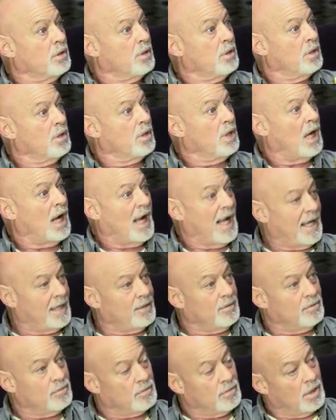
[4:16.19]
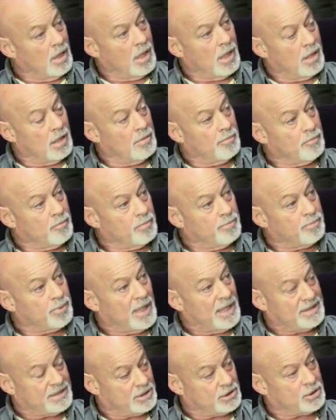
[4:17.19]
I had uh,
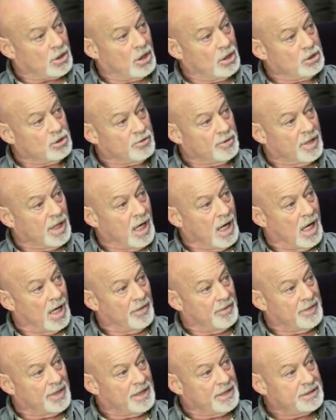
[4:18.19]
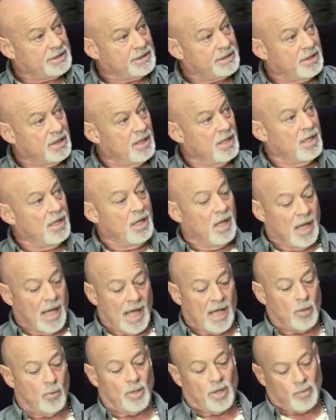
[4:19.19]
plastic surgery on this,
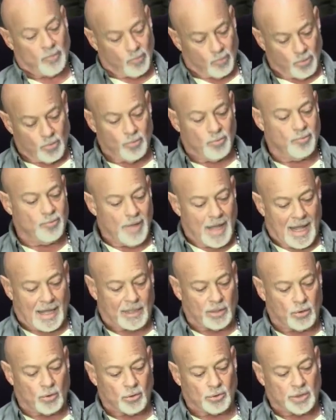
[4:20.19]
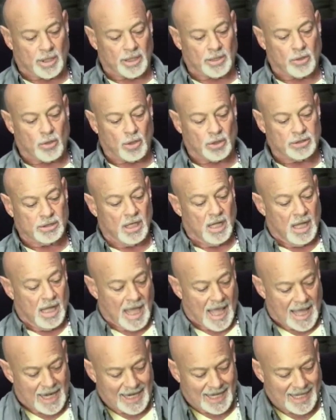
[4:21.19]
out of where wound back and a whole nine yards,
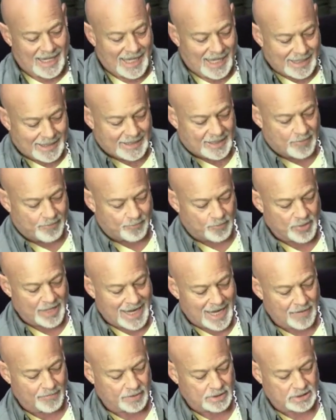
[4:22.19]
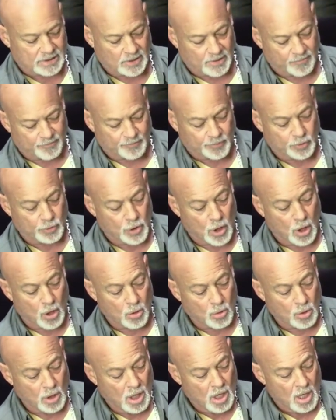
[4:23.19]
and it hit different areas. And if you
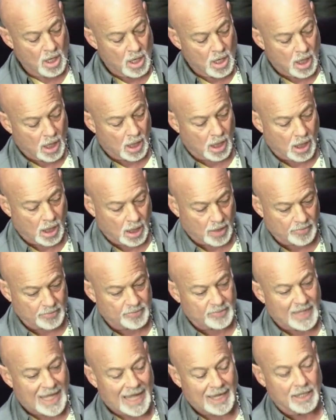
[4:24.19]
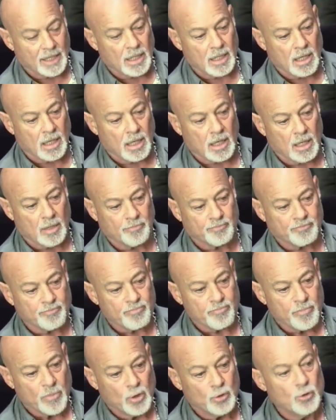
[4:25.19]
know uh, that um,
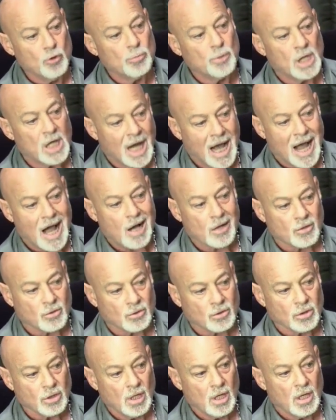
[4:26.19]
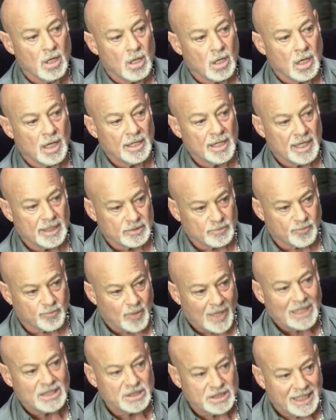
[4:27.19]
pneumococcal a uh,
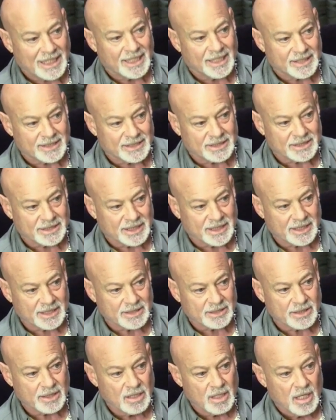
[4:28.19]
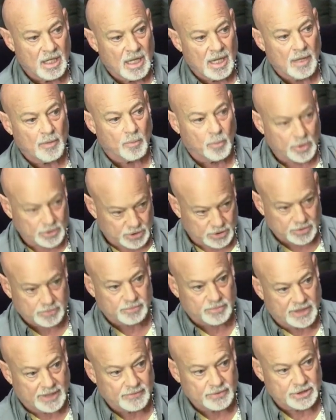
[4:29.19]
flesh-eating disease, which
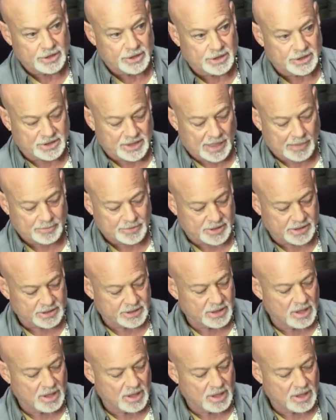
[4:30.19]
gives you the sepsis,